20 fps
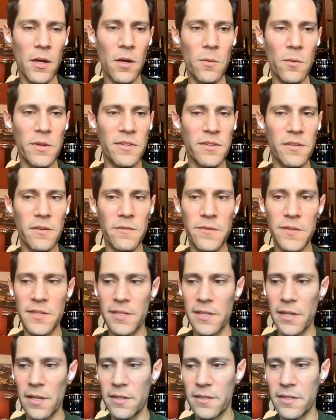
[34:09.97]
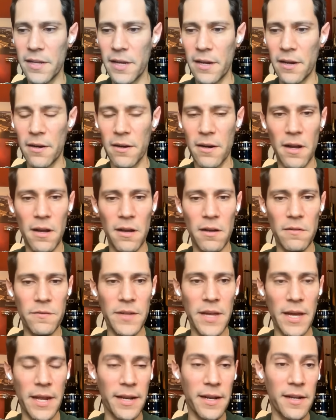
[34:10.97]
who was the facilitator
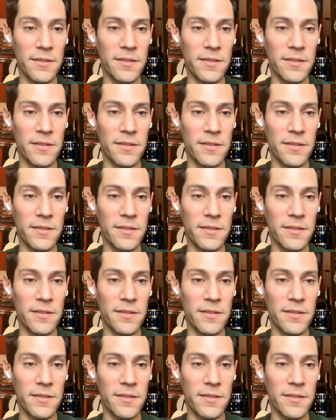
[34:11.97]
of getting